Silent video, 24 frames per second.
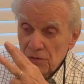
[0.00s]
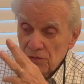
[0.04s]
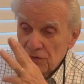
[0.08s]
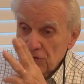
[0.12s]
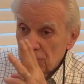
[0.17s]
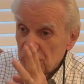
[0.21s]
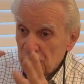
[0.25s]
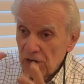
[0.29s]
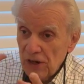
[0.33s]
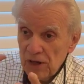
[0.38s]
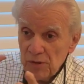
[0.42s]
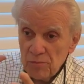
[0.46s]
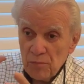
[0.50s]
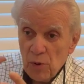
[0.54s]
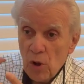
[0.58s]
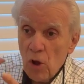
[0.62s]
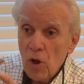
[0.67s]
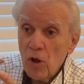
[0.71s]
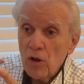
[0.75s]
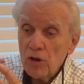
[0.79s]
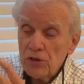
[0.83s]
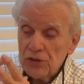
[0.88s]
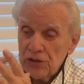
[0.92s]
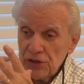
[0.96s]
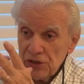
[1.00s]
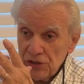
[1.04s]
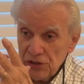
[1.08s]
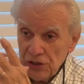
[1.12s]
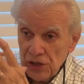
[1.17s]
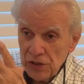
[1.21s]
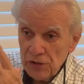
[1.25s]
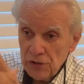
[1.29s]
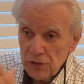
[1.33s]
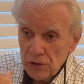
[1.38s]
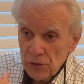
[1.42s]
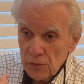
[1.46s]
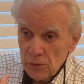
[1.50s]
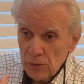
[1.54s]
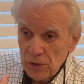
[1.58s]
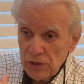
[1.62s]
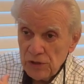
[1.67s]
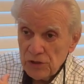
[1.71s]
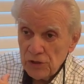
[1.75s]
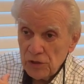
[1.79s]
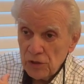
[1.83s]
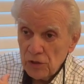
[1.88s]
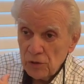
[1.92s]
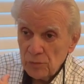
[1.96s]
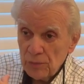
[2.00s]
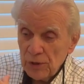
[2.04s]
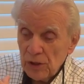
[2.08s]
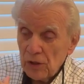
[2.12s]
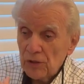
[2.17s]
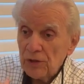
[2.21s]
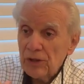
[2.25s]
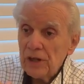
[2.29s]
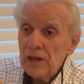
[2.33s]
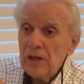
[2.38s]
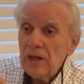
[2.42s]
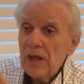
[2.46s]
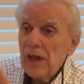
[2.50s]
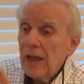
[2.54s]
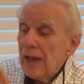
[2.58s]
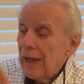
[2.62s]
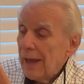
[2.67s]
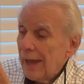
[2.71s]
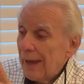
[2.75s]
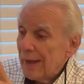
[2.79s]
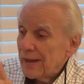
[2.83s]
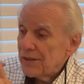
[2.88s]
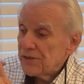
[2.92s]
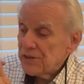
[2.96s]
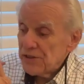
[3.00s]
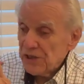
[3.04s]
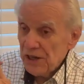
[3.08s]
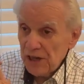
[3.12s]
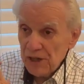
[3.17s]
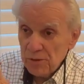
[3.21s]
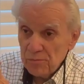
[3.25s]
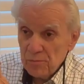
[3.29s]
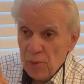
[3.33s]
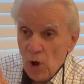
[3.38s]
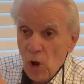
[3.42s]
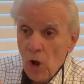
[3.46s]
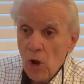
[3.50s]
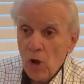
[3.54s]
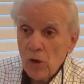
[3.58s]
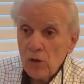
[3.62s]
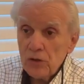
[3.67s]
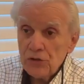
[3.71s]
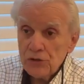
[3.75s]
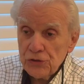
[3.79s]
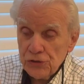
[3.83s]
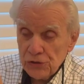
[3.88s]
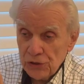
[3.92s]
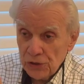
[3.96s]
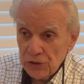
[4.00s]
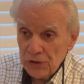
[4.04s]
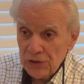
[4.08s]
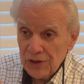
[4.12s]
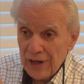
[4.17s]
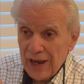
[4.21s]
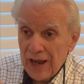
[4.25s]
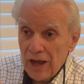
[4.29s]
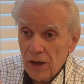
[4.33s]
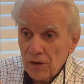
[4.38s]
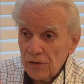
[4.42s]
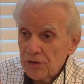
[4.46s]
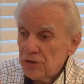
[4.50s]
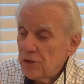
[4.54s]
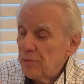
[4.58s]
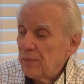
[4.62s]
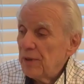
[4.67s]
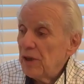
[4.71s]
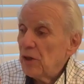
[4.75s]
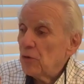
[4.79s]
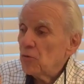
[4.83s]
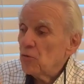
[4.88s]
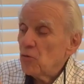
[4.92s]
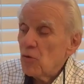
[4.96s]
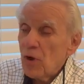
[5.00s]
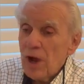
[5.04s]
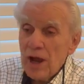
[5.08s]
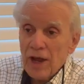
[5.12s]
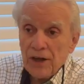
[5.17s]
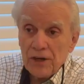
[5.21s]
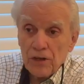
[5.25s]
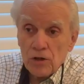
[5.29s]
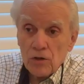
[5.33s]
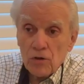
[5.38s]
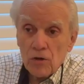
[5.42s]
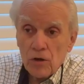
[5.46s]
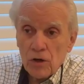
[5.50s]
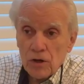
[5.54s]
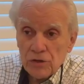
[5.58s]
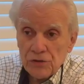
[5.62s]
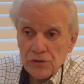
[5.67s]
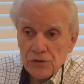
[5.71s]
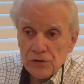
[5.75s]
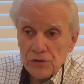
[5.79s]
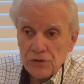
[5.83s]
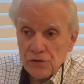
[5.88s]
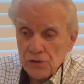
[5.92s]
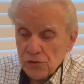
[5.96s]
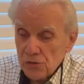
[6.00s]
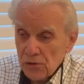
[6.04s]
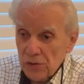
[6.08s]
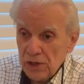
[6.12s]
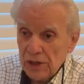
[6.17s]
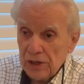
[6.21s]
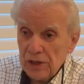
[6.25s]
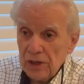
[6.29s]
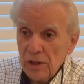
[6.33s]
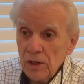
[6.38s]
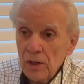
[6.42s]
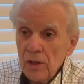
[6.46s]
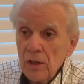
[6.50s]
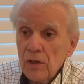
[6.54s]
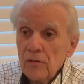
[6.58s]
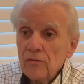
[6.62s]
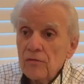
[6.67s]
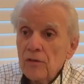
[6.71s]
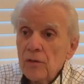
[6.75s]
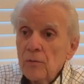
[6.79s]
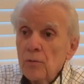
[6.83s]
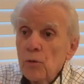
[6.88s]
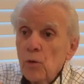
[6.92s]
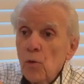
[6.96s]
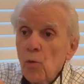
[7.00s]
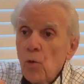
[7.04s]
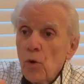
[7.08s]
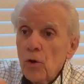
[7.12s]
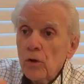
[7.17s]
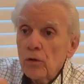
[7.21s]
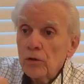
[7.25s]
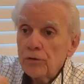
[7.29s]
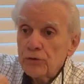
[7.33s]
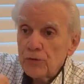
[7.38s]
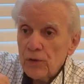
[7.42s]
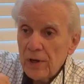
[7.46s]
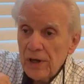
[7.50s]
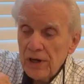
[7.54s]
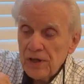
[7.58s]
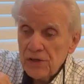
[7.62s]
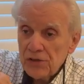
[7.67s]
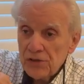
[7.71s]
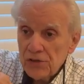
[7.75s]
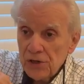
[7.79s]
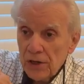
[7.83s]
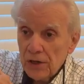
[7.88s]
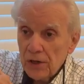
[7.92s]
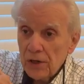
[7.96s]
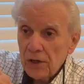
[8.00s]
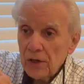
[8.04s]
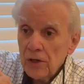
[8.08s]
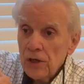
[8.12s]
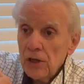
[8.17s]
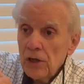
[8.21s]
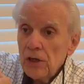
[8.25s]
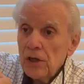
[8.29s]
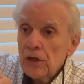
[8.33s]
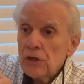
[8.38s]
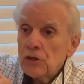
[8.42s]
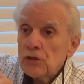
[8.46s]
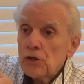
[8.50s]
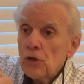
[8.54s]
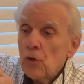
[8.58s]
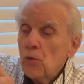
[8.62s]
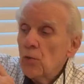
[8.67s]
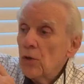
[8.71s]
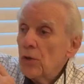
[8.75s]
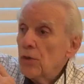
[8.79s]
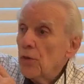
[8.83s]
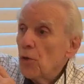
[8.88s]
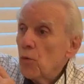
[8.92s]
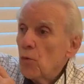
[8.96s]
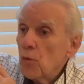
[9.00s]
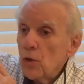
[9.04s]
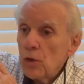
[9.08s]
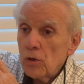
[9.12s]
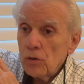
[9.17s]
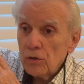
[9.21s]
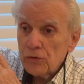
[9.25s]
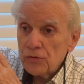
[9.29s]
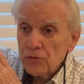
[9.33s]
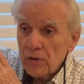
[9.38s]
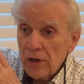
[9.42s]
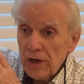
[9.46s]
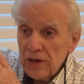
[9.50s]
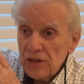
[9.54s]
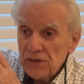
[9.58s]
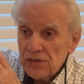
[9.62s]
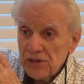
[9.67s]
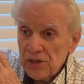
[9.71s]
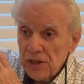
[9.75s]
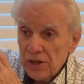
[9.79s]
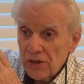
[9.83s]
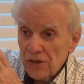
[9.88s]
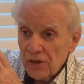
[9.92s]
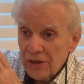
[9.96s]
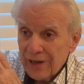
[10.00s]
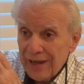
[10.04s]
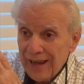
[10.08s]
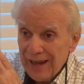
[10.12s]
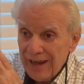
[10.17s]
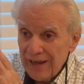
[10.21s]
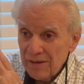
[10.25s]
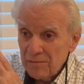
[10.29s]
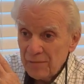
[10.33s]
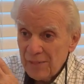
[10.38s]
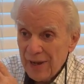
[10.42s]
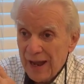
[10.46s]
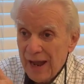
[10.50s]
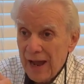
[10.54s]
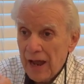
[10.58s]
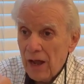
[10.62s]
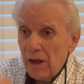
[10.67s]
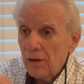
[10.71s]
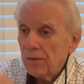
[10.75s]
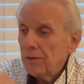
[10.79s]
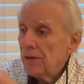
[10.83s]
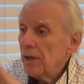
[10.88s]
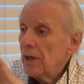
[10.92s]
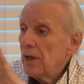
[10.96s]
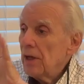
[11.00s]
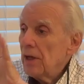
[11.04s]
St. Paul's is in the original building. And St. Paul's turned out to be right across the street from the World Trade Center. So when the World Trade Center came down,